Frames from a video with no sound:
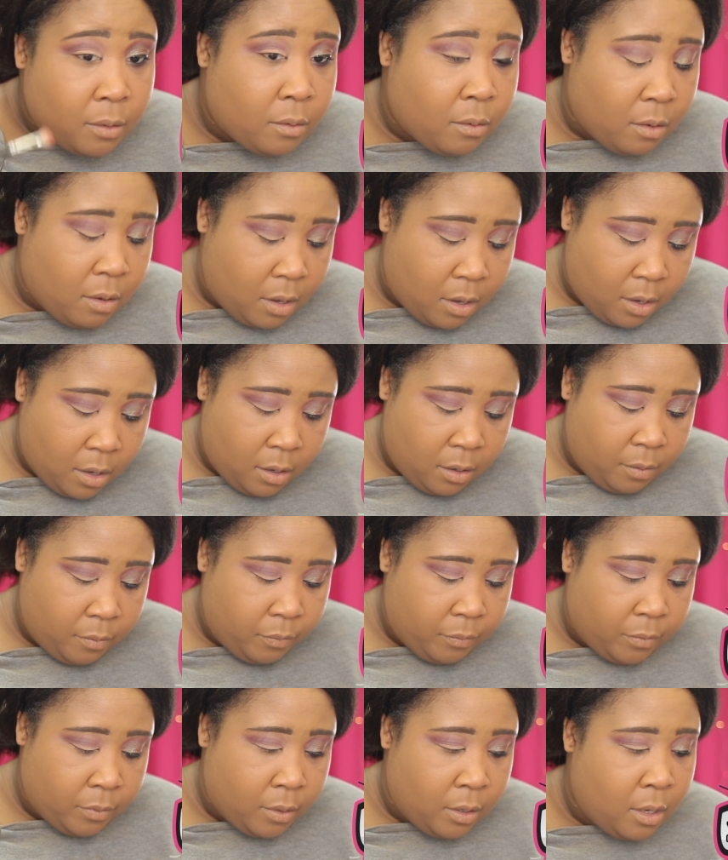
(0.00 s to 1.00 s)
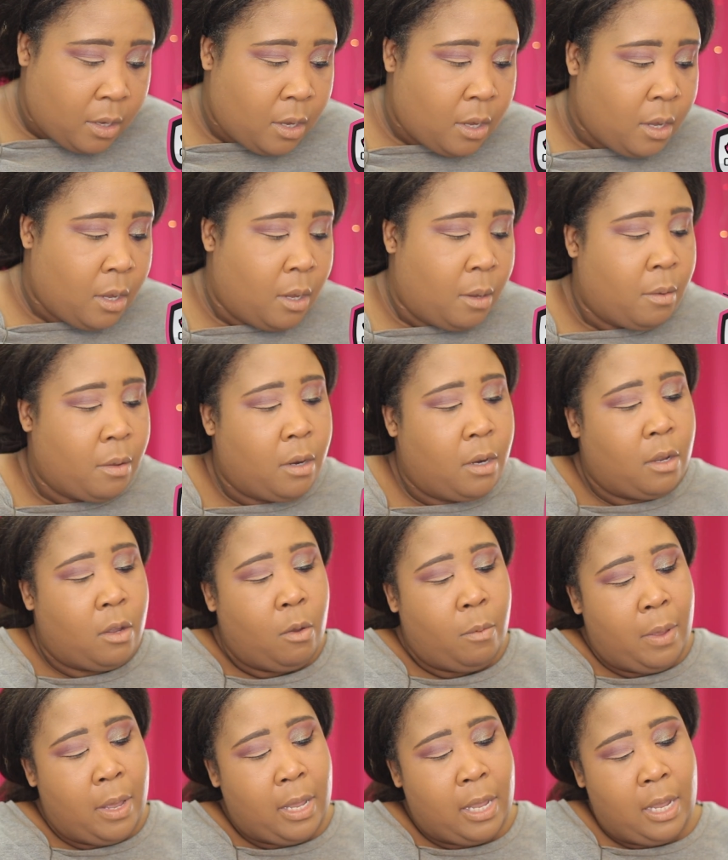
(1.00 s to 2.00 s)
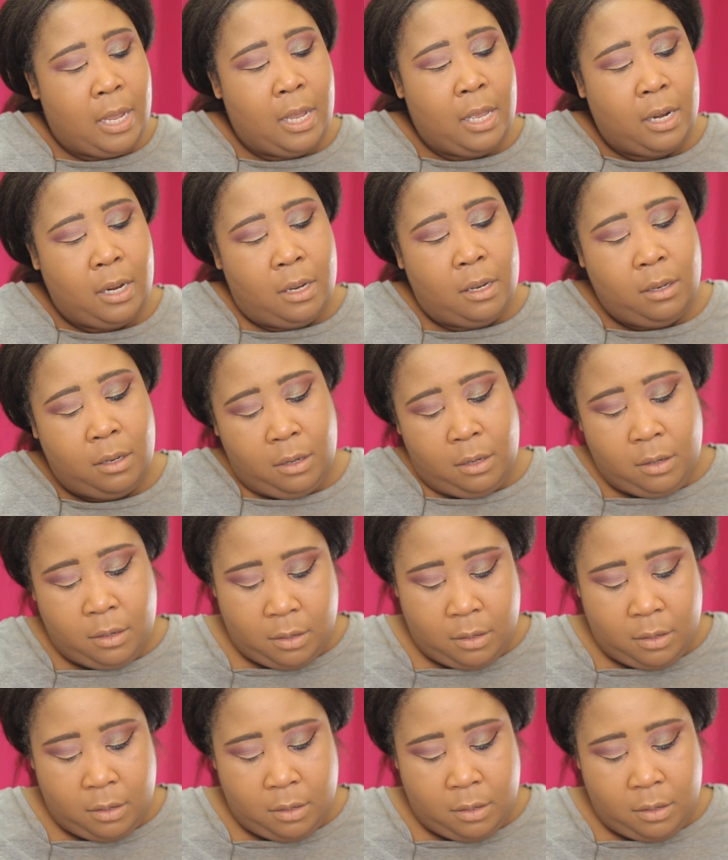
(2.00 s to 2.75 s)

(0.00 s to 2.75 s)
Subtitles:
Okay. I'm going to go back in and